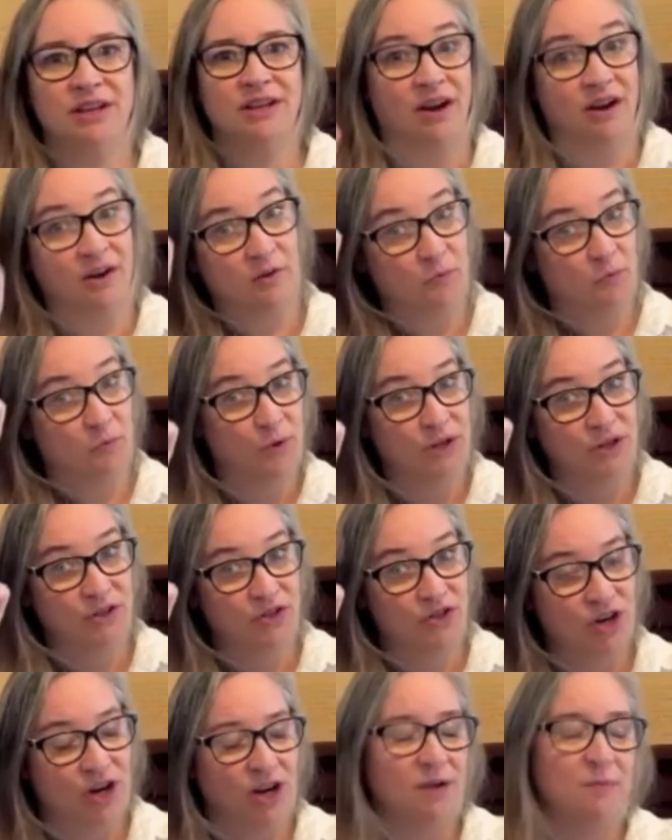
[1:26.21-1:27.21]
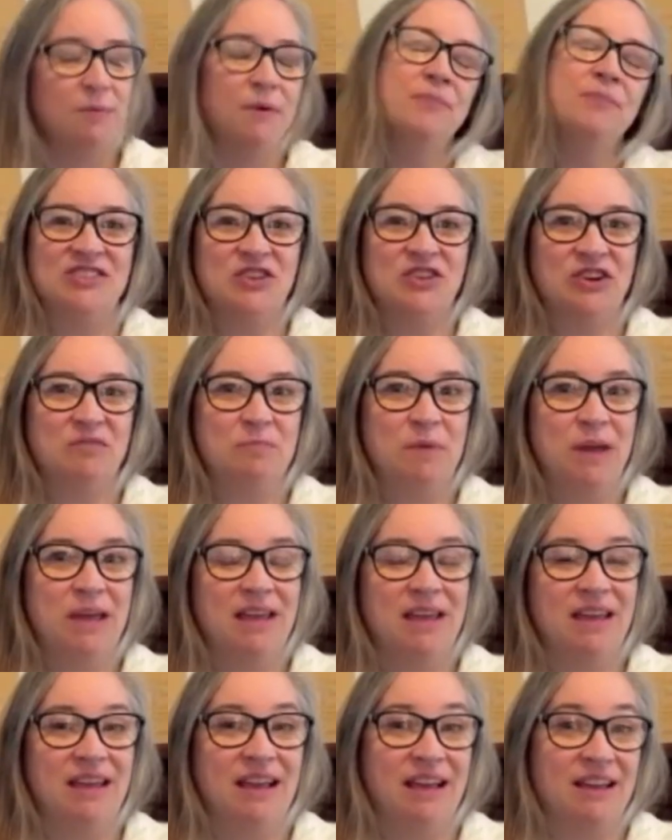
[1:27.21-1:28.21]
got a real job, started
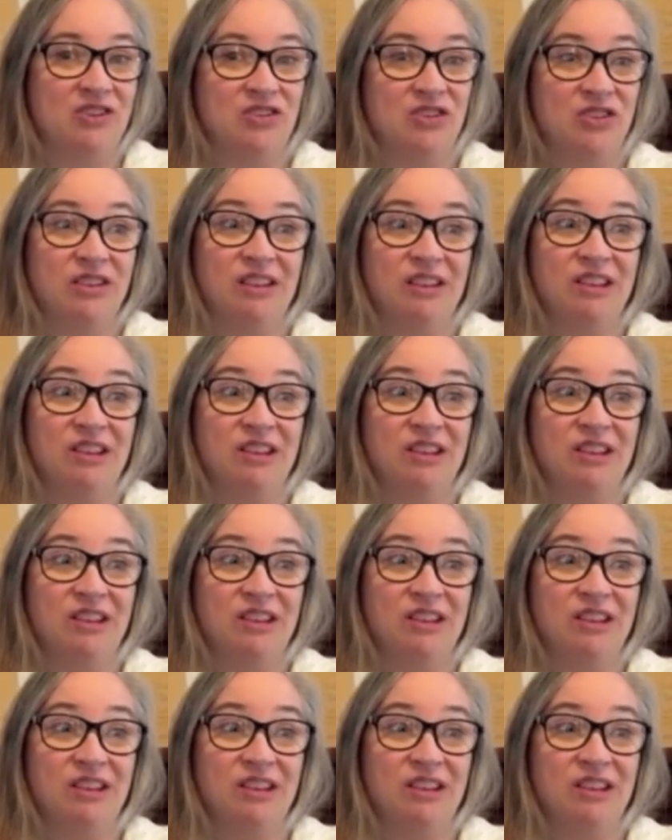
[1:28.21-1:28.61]
making actually